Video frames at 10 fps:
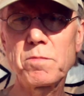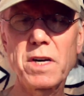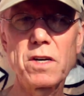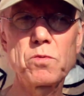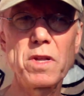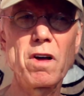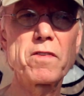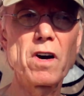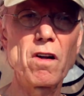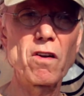because we
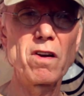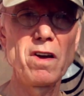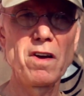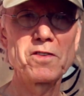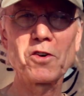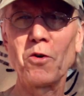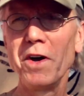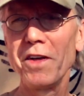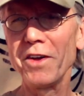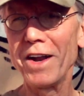love color. So
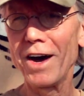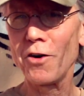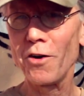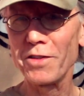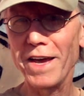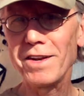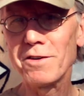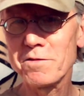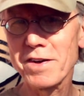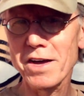they're not all
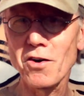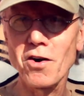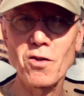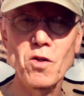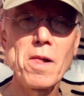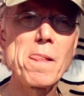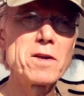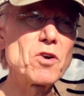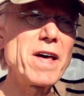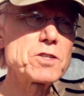native at all.
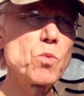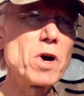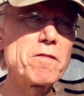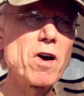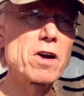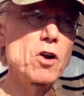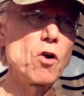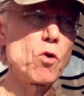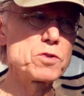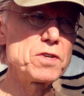So that's one of our
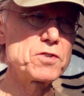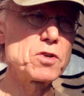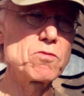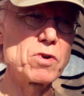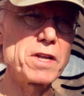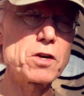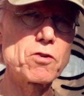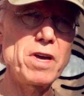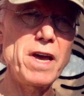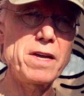goals, is to really
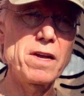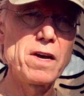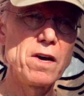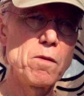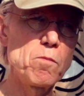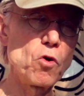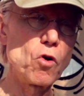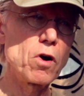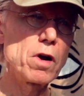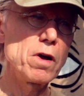create
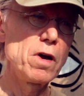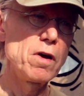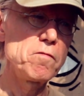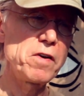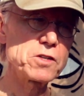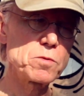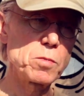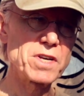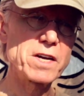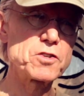more
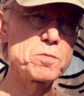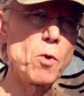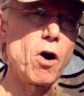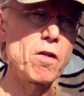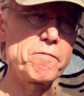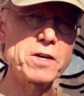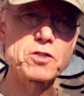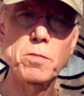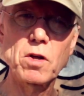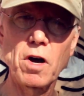vegetables, like a small
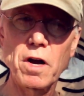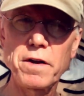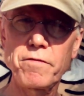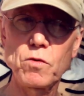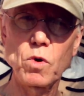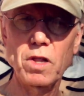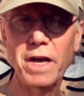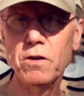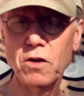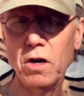vegetable garden, if you will,
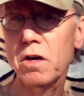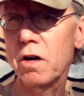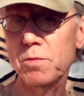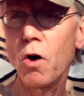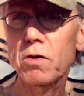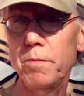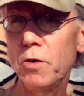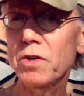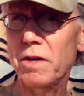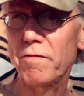like a small
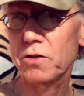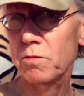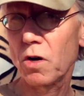community vegetable